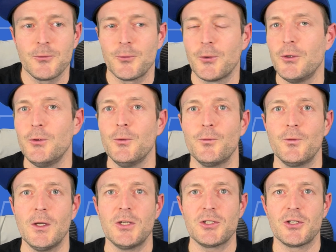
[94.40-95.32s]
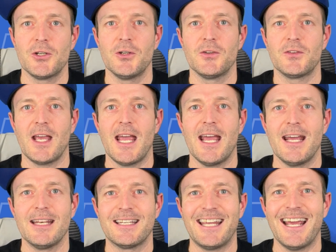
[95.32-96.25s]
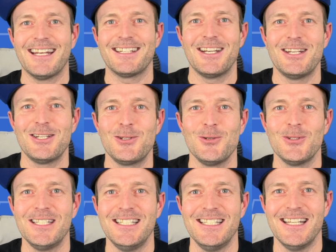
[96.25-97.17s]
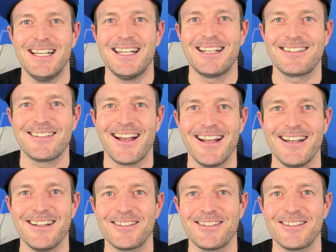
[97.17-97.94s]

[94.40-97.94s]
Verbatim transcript: to the new features and get into the exciting